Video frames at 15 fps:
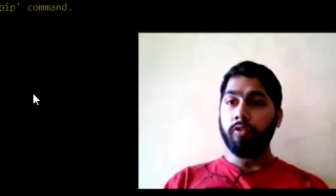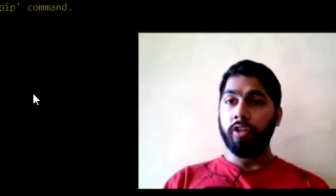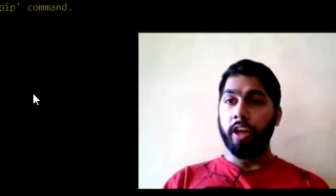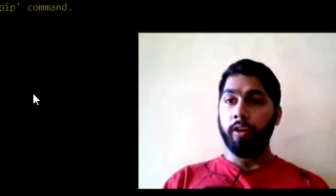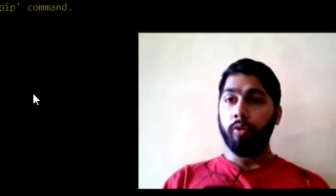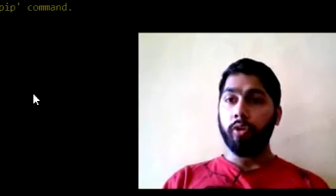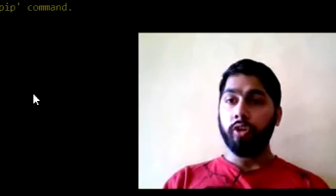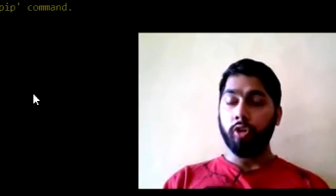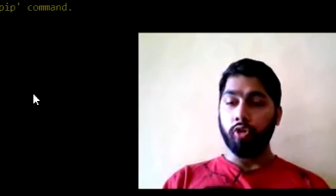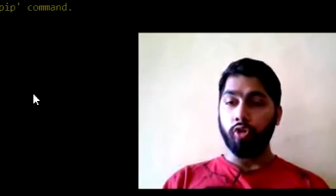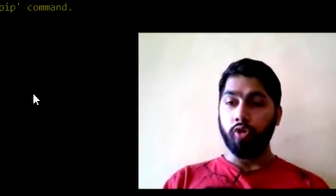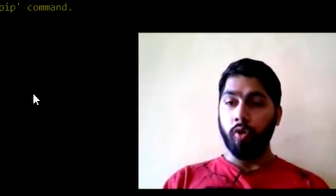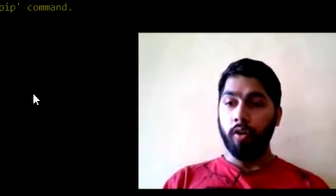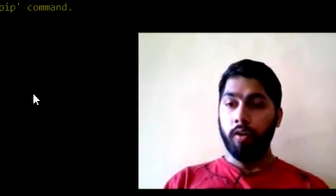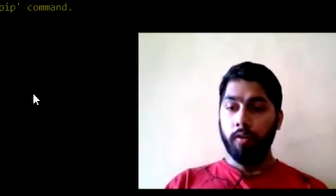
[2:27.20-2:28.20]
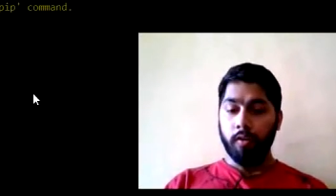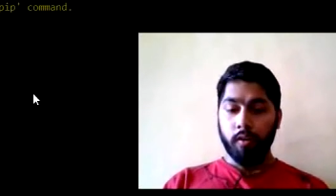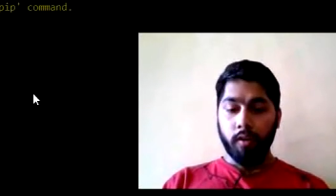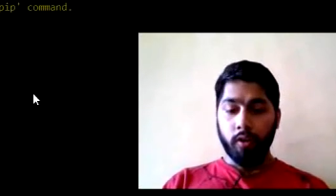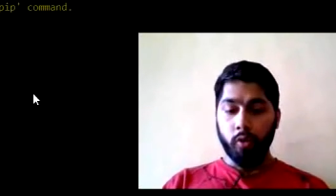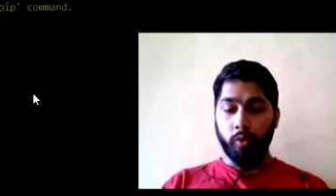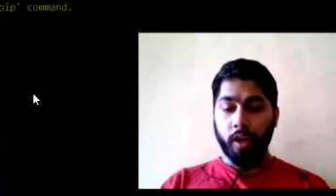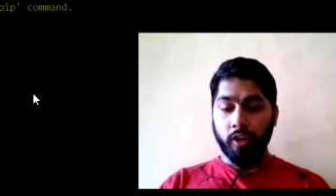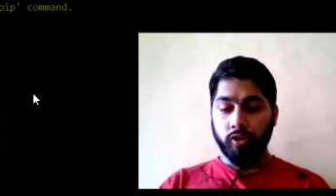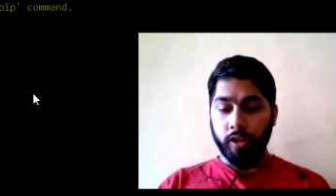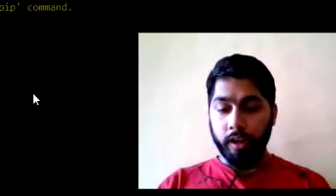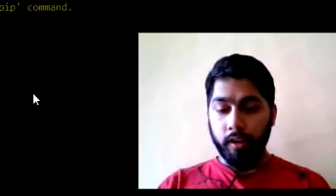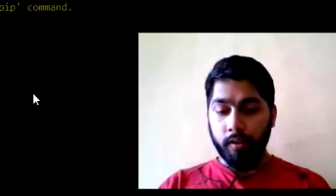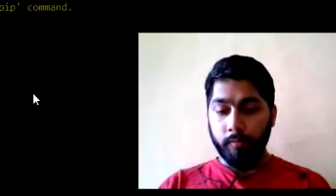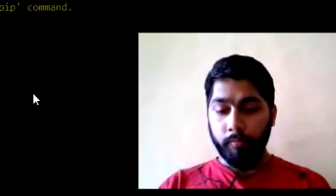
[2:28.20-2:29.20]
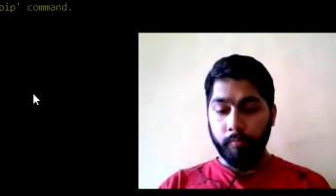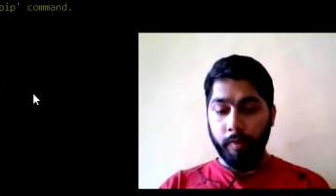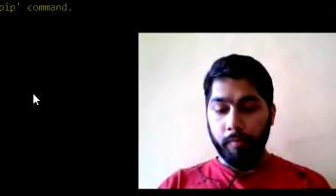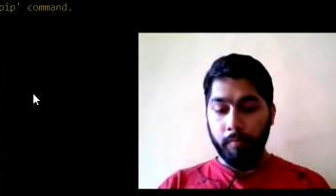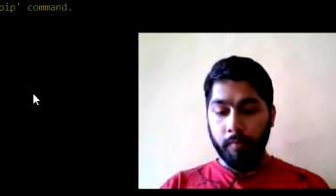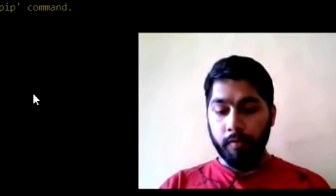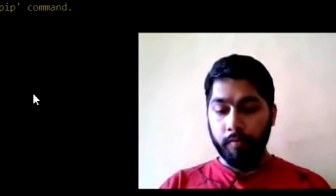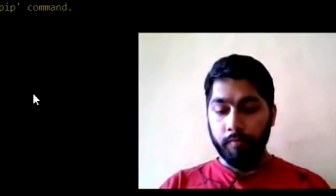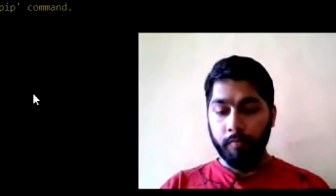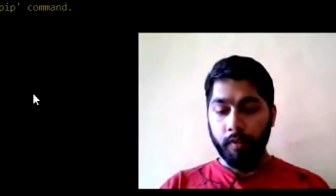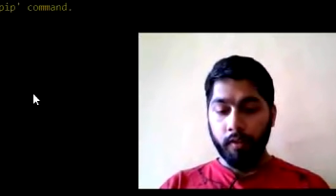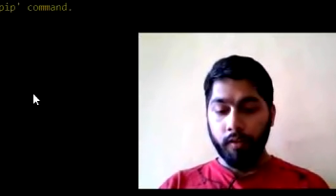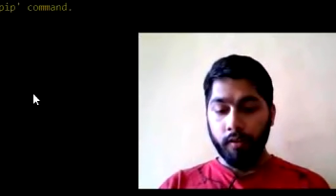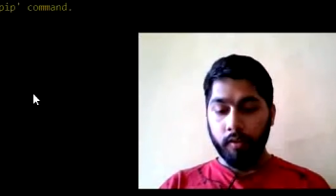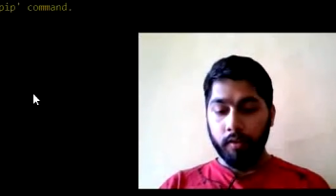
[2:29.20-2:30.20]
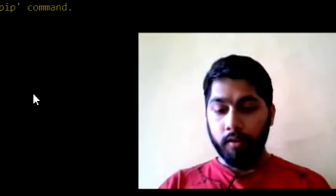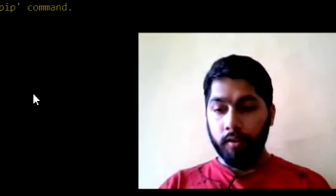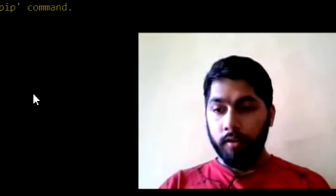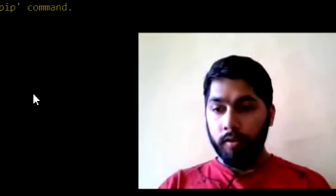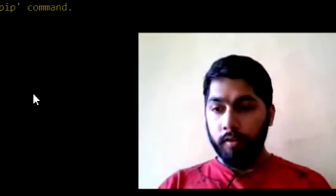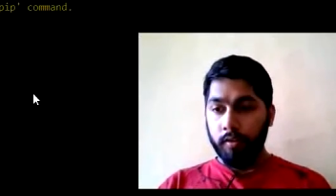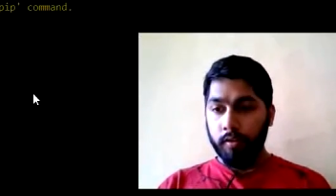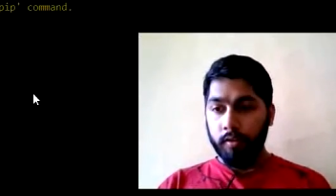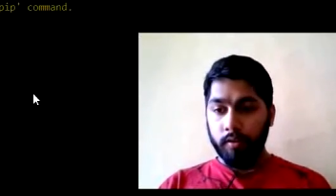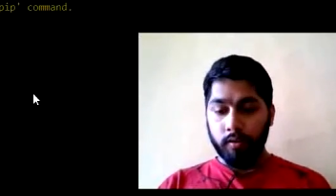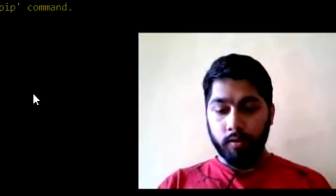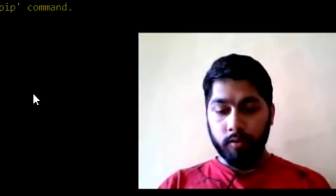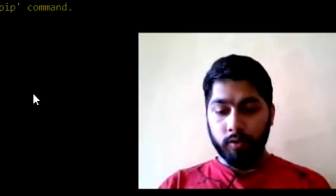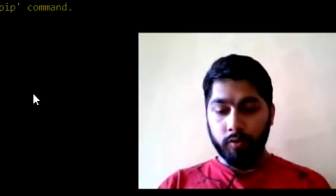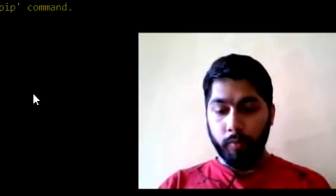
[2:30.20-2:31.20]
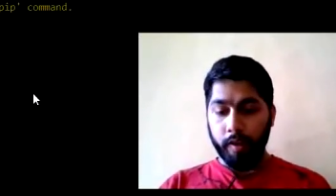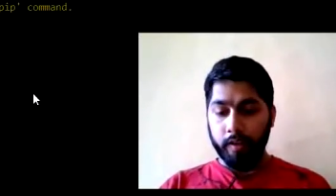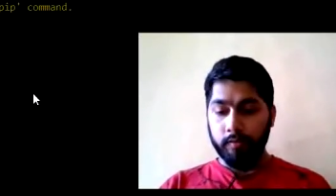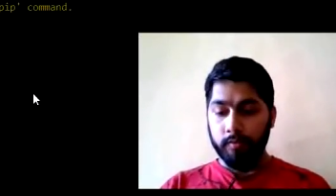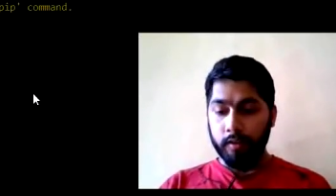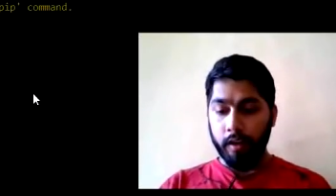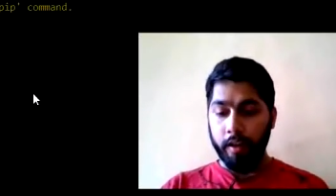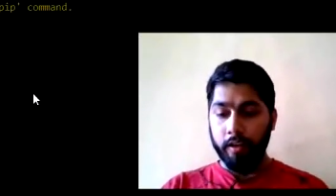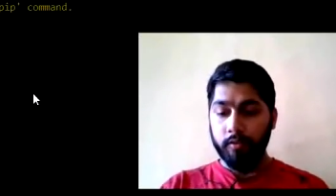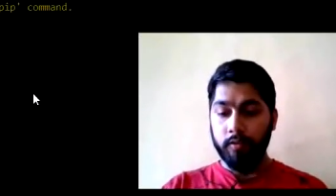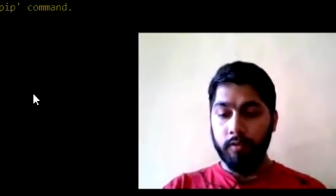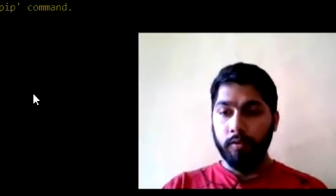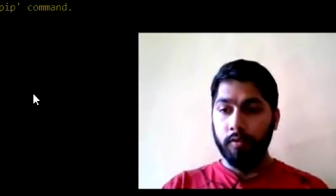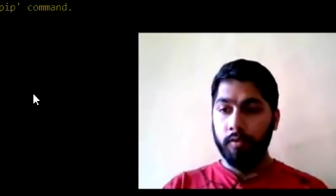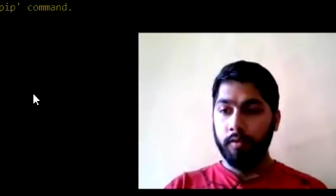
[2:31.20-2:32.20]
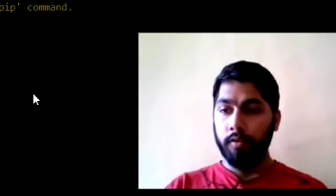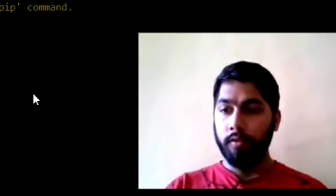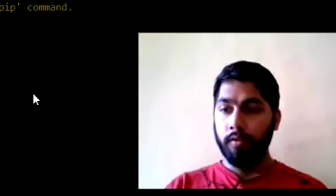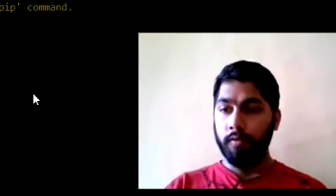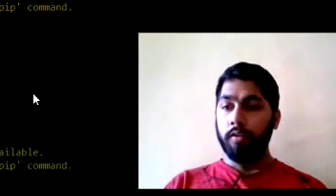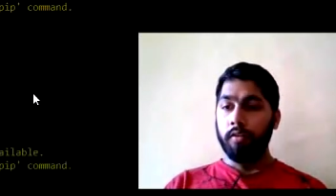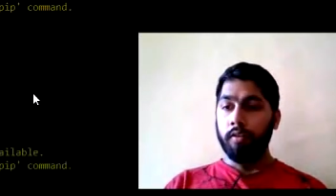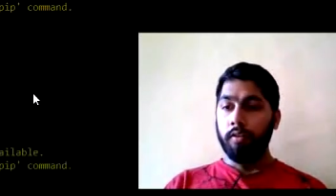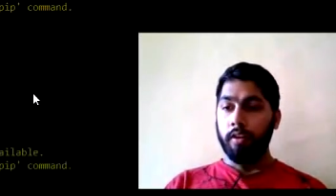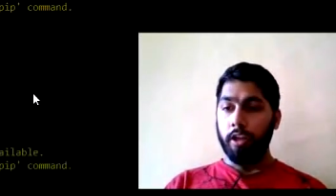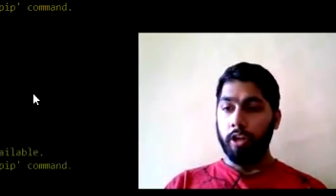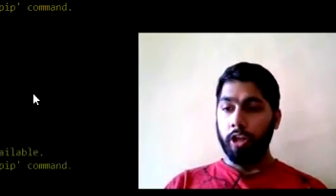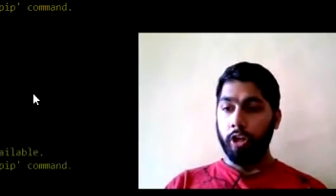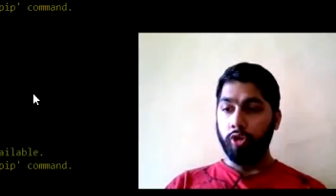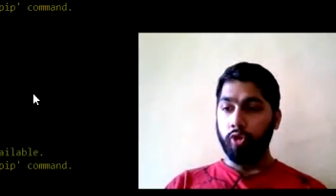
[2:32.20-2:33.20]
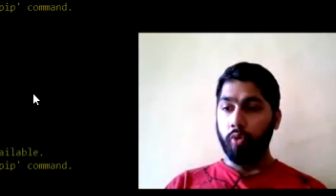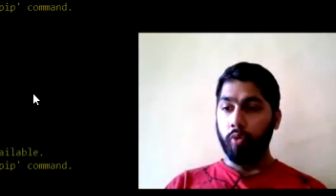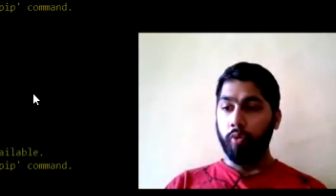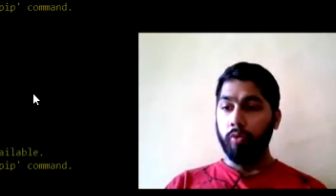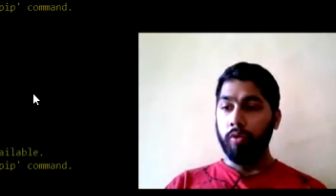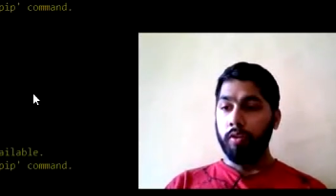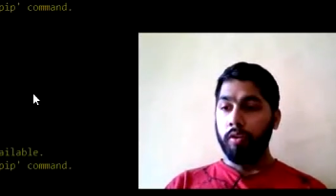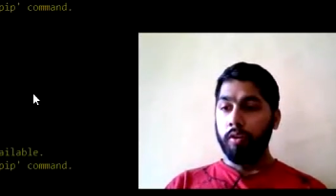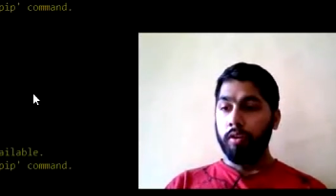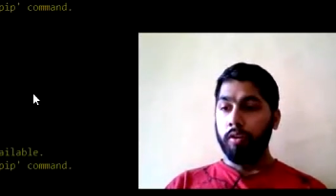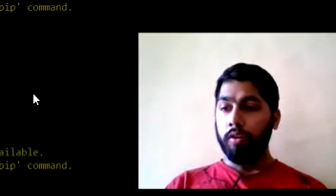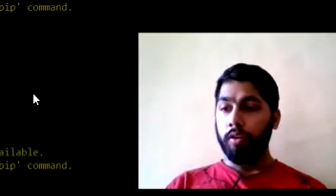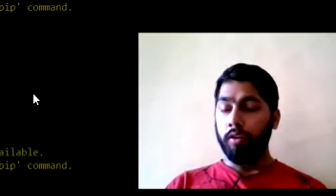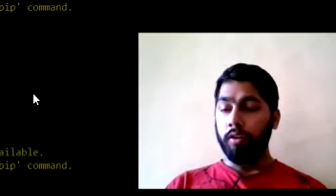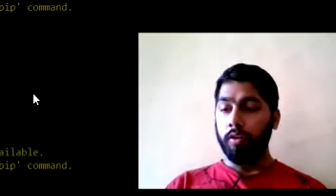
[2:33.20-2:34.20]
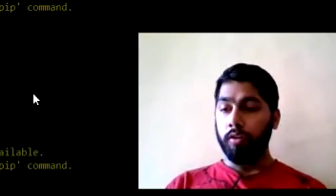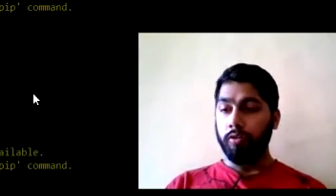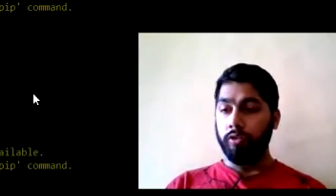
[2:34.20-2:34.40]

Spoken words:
Django is installed. You can check pip space list. Then you can show the